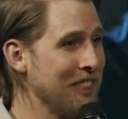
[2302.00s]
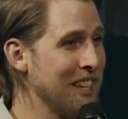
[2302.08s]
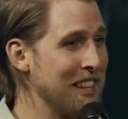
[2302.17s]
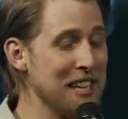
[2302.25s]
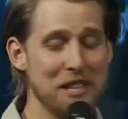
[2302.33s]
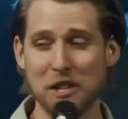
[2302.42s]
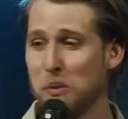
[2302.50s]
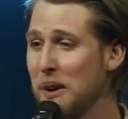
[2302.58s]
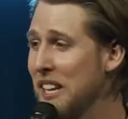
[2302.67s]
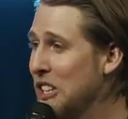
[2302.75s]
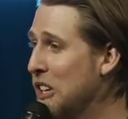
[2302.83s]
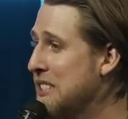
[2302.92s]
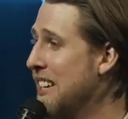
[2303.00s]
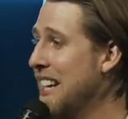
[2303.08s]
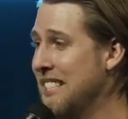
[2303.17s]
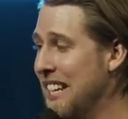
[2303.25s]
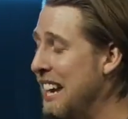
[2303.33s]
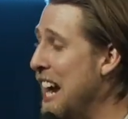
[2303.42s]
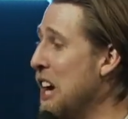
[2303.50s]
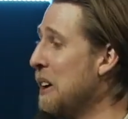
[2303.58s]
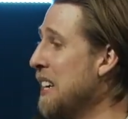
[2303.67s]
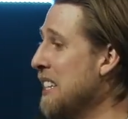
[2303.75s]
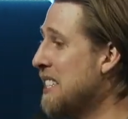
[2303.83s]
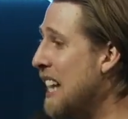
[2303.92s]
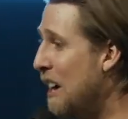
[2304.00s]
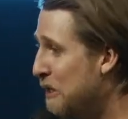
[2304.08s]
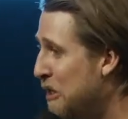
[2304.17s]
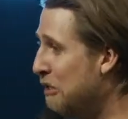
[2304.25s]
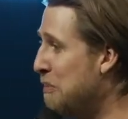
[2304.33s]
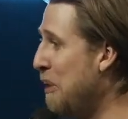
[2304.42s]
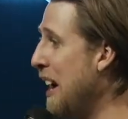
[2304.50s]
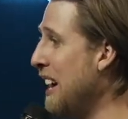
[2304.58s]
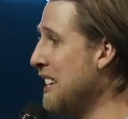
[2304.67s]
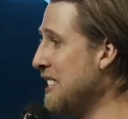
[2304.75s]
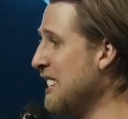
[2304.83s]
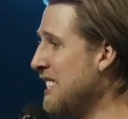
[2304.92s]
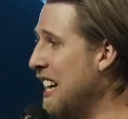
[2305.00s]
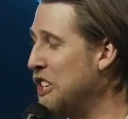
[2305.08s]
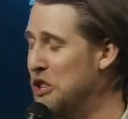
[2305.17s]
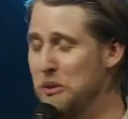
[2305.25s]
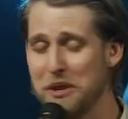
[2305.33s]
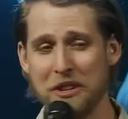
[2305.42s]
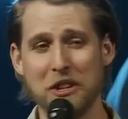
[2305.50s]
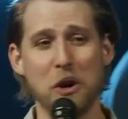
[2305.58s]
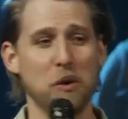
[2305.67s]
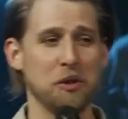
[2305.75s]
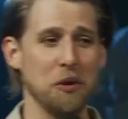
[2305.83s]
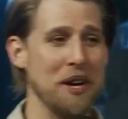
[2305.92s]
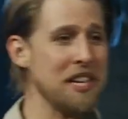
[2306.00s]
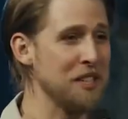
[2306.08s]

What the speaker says: This is what it looks like to carry a sound of praise, is that you could go through any